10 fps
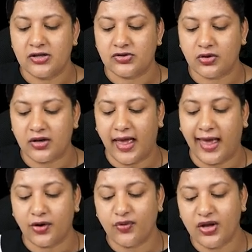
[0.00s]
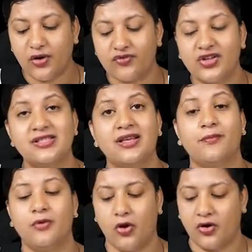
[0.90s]
So narrowing of the
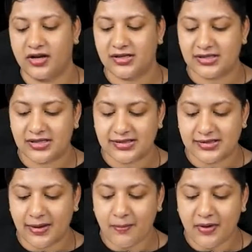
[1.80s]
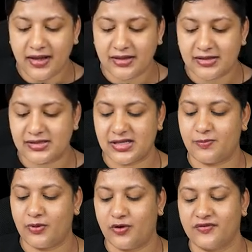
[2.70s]
subglottis resembling the
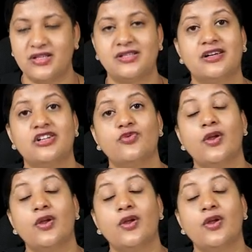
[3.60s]
steeple of the church,